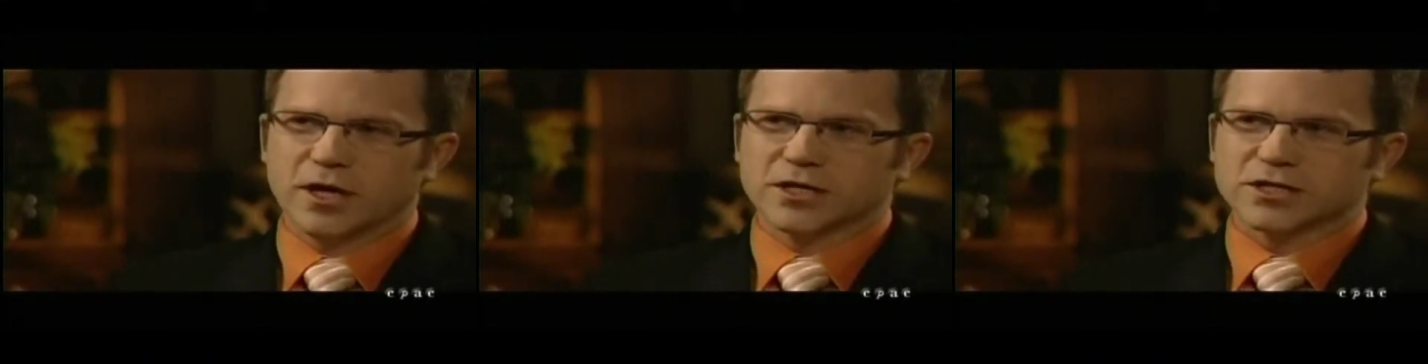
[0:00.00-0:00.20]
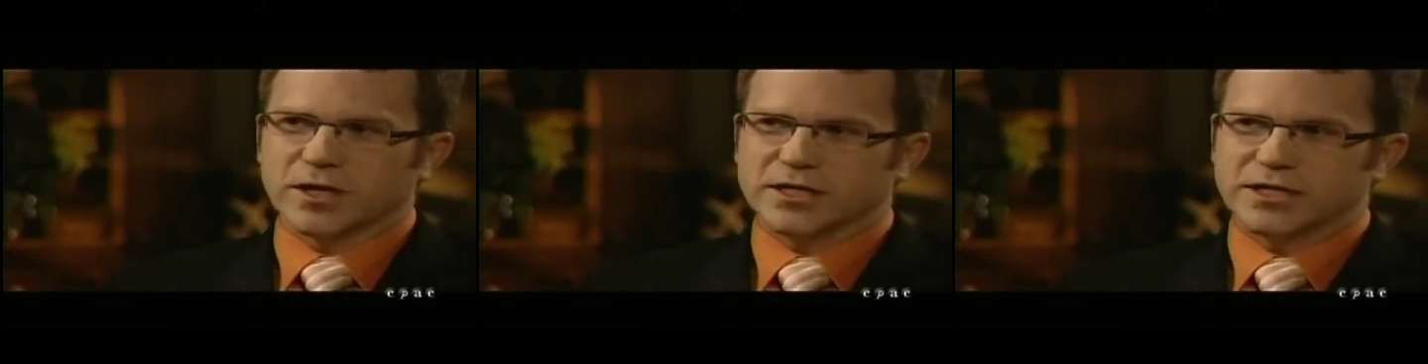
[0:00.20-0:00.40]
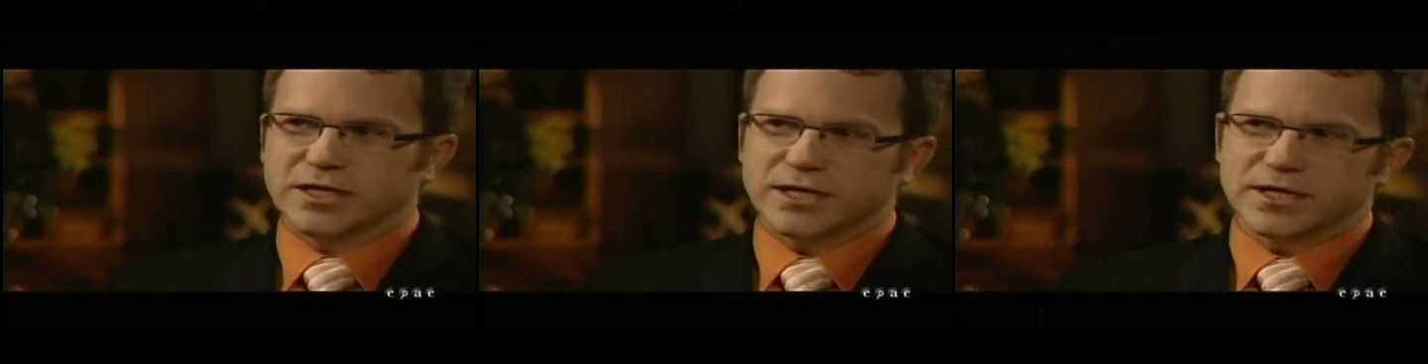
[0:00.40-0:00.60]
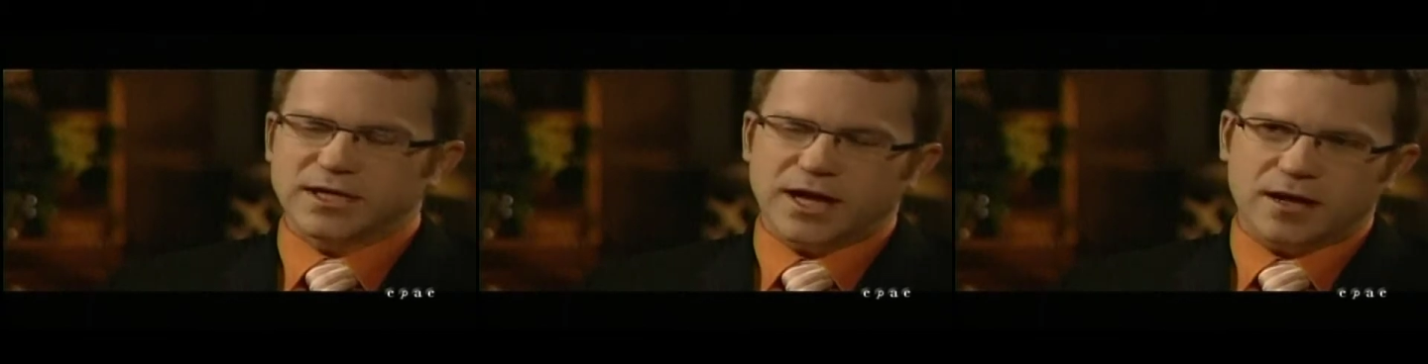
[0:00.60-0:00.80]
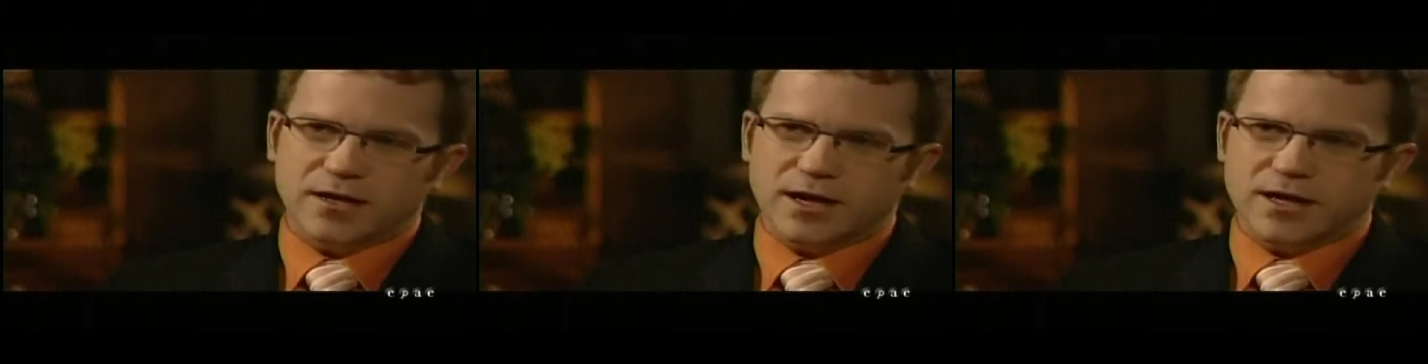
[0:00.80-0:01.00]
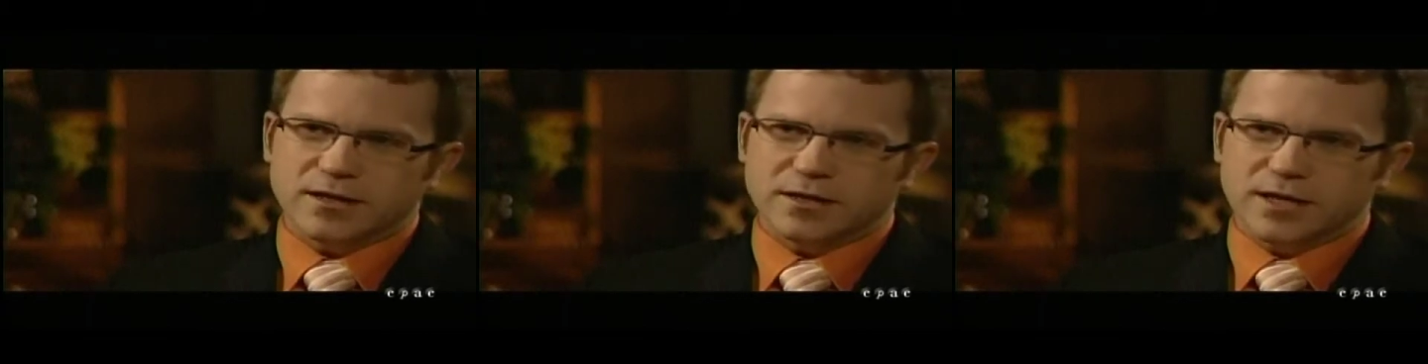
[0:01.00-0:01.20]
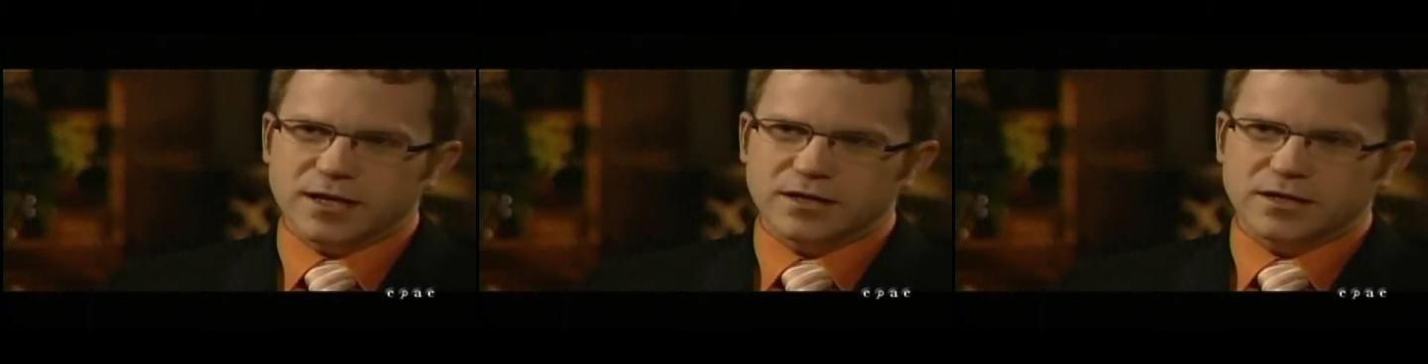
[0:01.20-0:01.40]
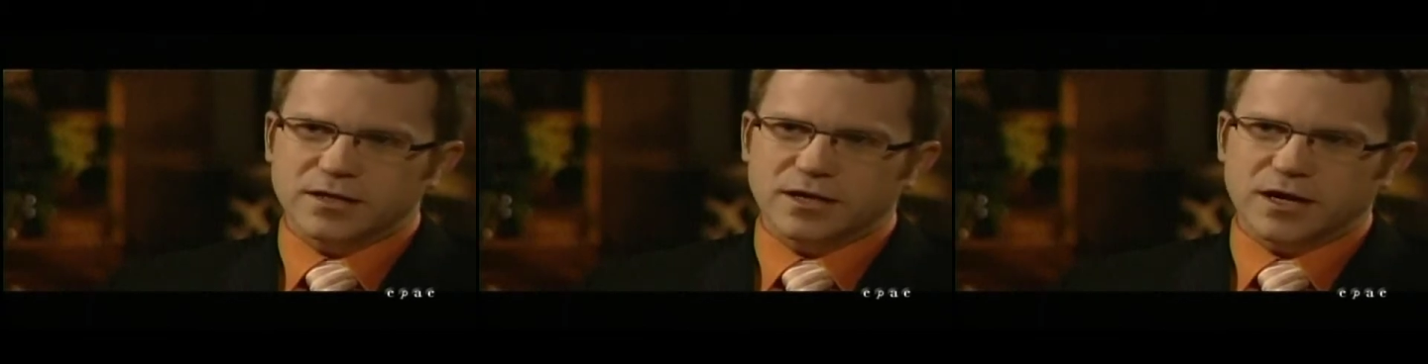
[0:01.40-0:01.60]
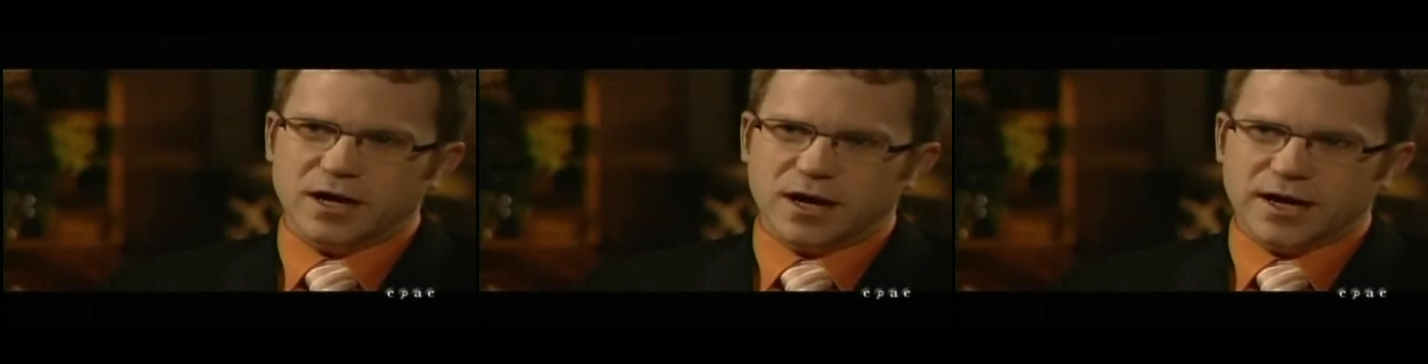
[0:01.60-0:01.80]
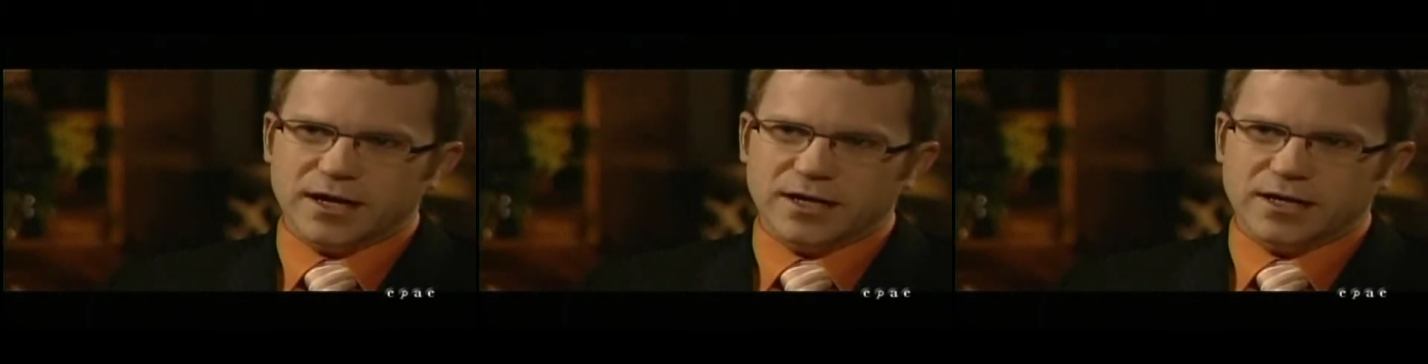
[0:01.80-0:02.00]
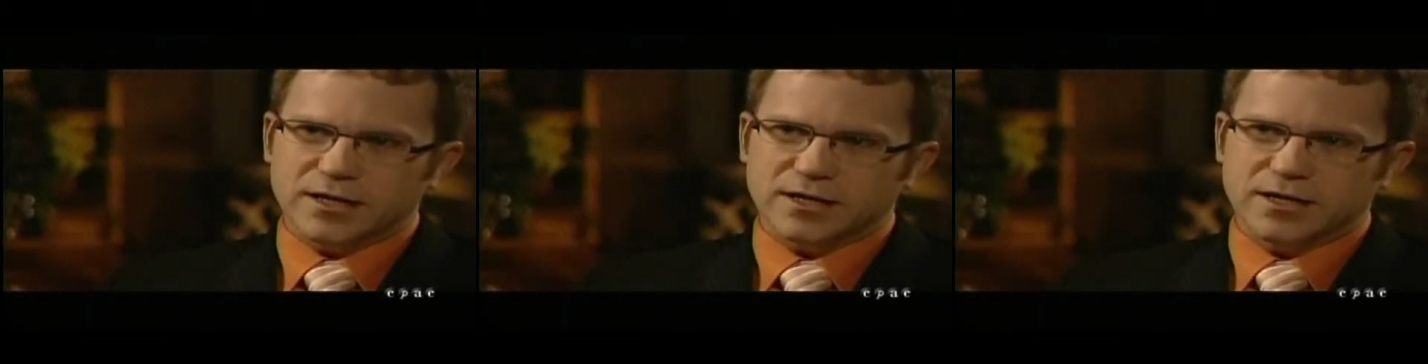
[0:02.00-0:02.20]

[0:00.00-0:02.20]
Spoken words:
So I did that, and then I